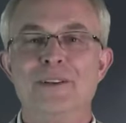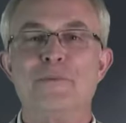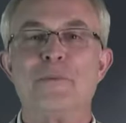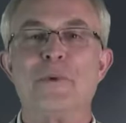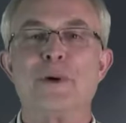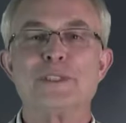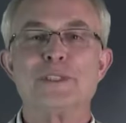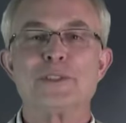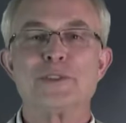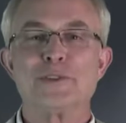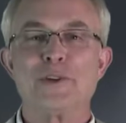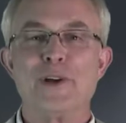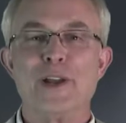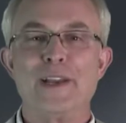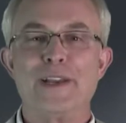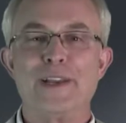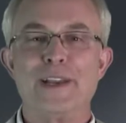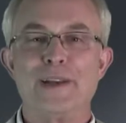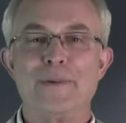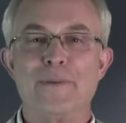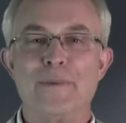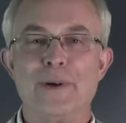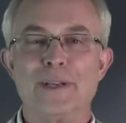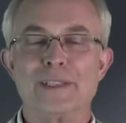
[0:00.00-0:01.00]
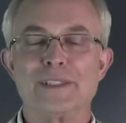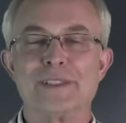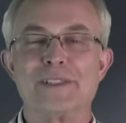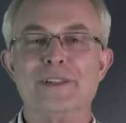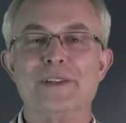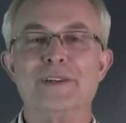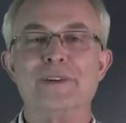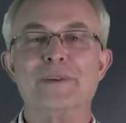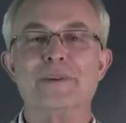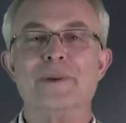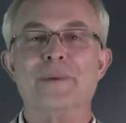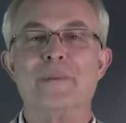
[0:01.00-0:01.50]
What's trending, what's
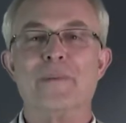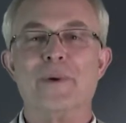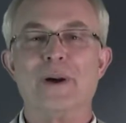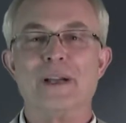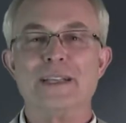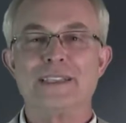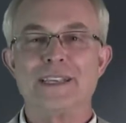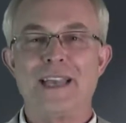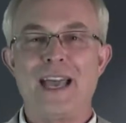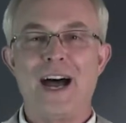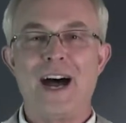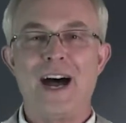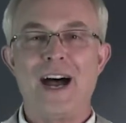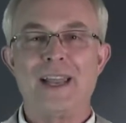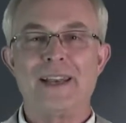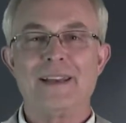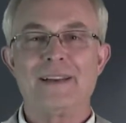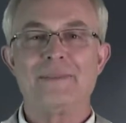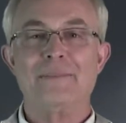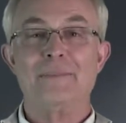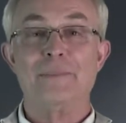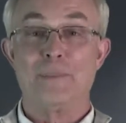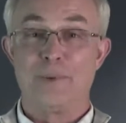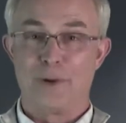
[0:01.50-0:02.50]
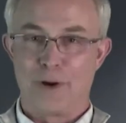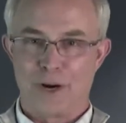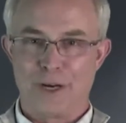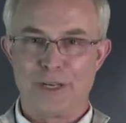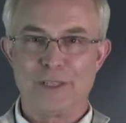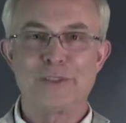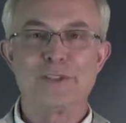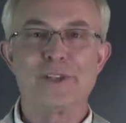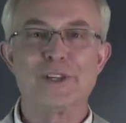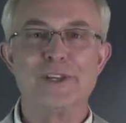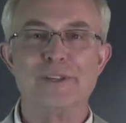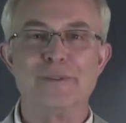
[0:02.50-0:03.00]
new, and what's hot,
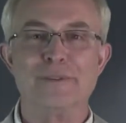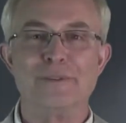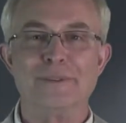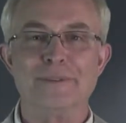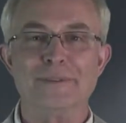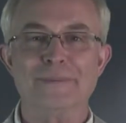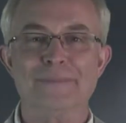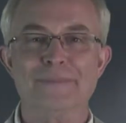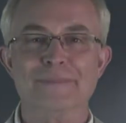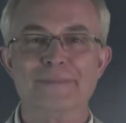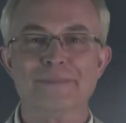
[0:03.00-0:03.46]
part 2.